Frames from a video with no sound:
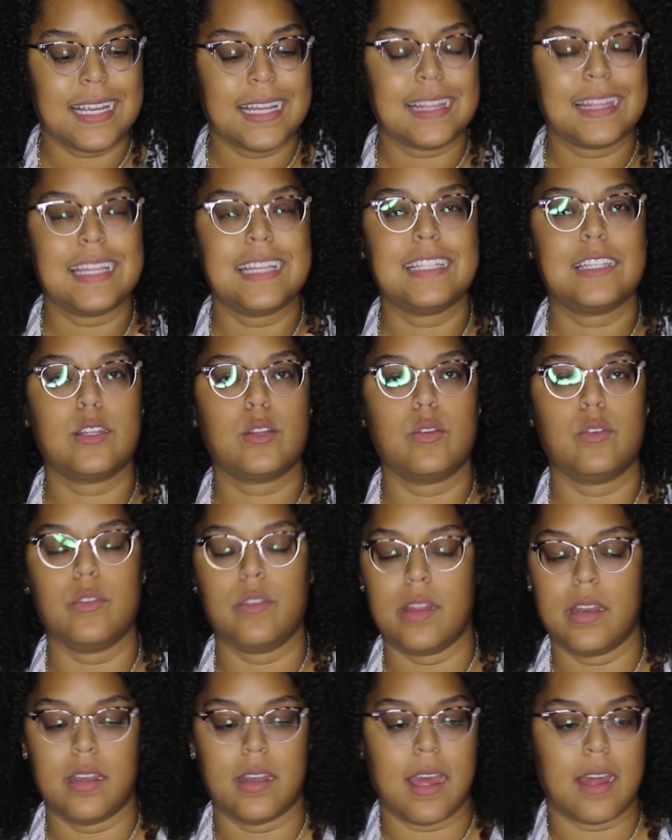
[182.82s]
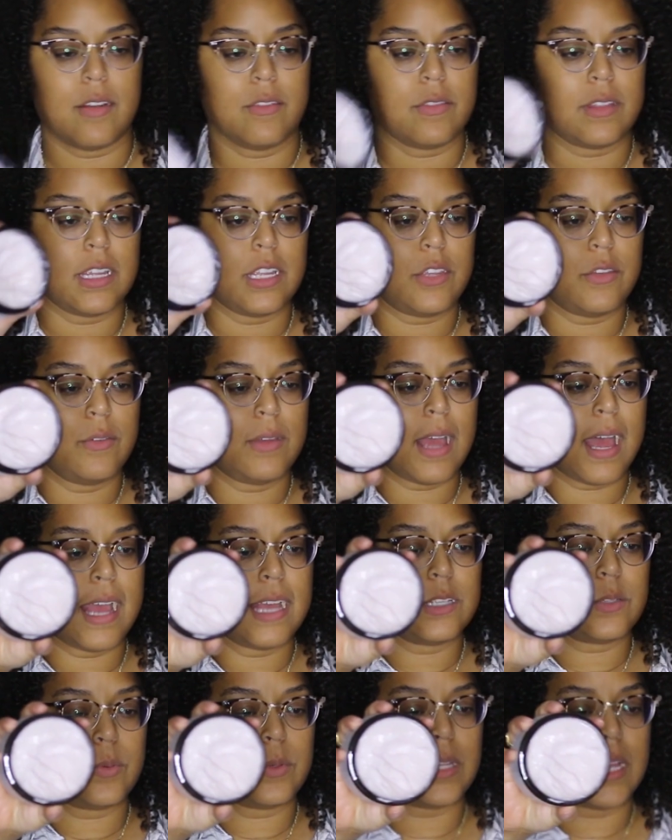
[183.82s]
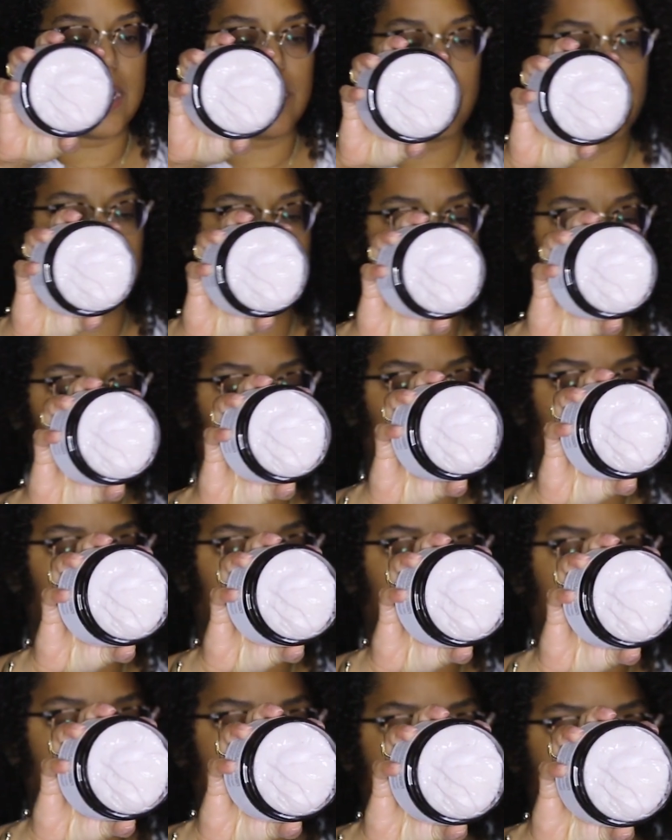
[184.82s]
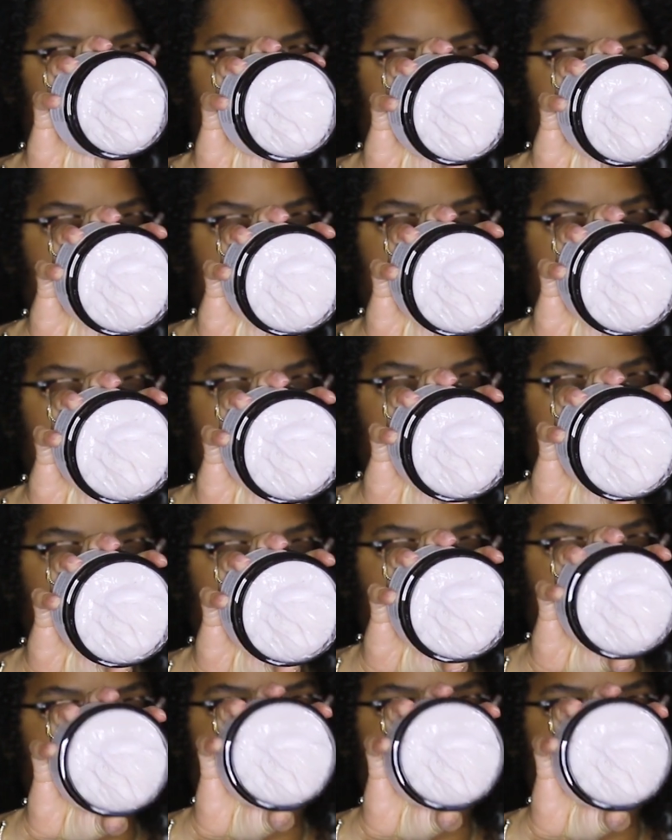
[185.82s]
like these little, and I don't think you guys would like really, I don't know